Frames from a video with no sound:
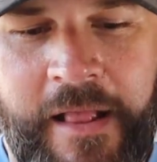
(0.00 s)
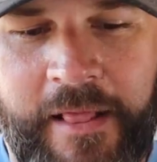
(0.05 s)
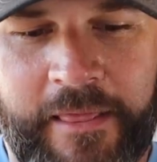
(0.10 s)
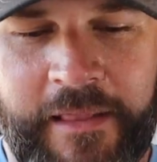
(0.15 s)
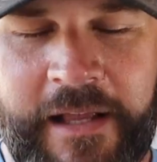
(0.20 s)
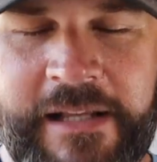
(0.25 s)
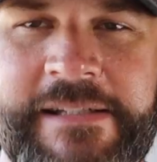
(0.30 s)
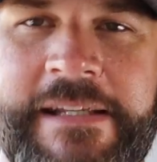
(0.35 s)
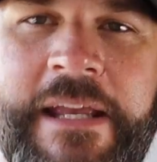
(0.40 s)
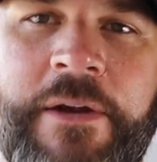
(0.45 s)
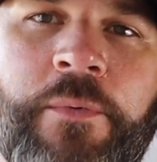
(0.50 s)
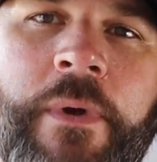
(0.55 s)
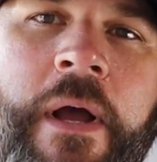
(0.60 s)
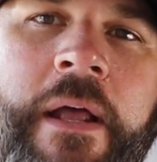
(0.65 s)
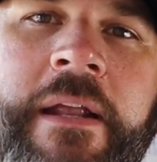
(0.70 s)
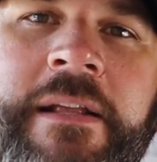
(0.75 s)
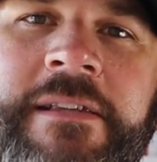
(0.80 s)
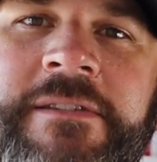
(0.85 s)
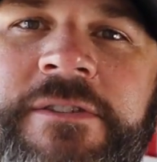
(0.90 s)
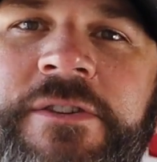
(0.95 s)
let's get
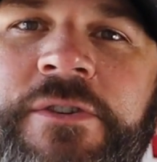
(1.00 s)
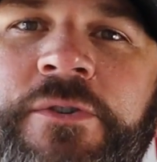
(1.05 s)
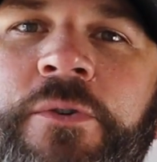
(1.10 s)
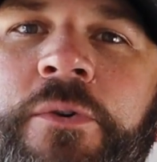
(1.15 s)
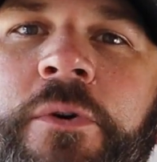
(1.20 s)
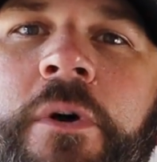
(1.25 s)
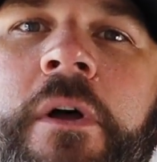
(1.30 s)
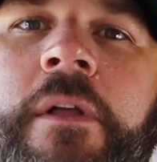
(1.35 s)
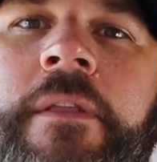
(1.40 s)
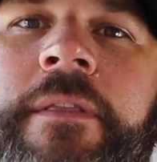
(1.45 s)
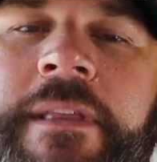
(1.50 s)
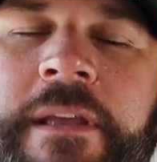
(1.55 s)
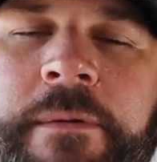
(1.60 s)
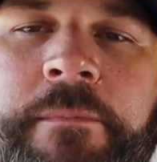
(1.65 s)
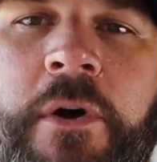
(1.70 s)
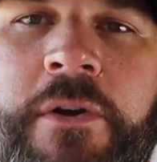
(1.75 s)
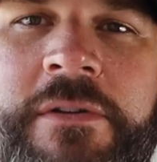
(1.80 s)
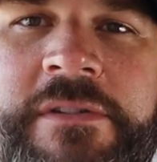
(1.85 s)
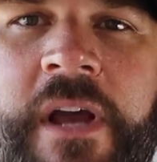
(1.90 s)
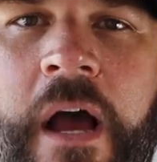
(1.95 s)
right into the
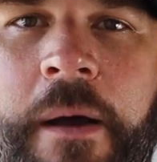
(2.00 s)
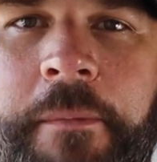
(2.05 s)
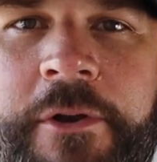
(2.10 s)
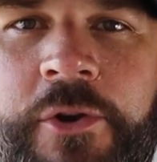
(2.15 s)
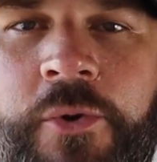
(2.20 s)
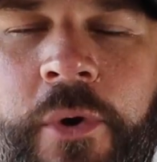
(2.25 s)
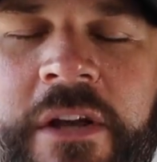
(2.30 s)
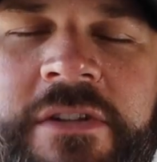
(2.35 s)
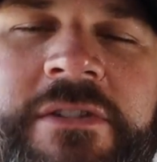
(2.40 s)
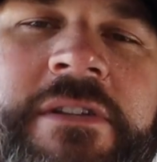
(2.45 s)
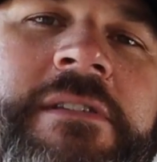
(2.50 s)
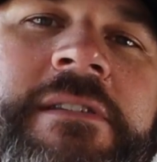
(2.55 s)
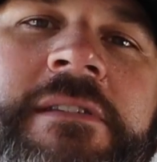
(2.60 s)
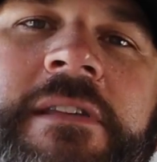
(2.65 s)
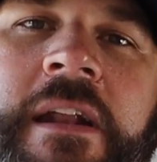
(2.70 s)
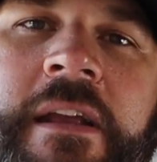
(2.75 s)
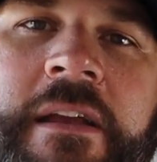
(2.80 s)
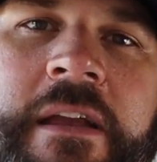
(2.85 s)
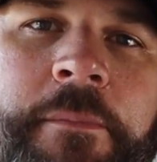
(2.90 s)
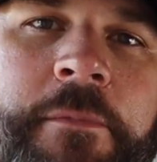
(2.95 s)
most common questions
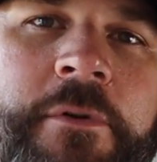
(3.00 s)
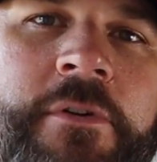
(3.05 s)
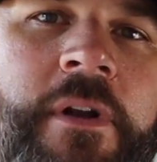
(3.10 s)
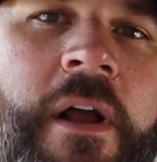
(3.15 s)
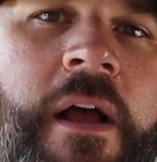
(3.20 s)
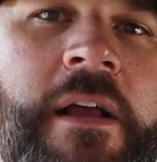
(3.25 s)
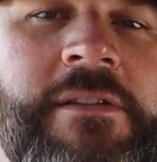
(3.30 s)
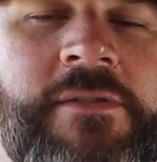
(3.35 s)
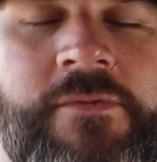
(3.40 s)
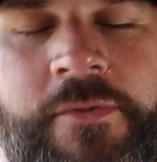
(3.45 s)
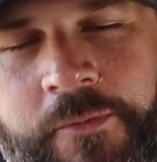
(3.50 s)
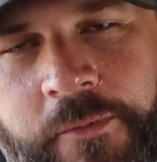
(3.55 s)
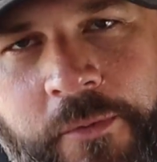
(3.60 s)
that I come across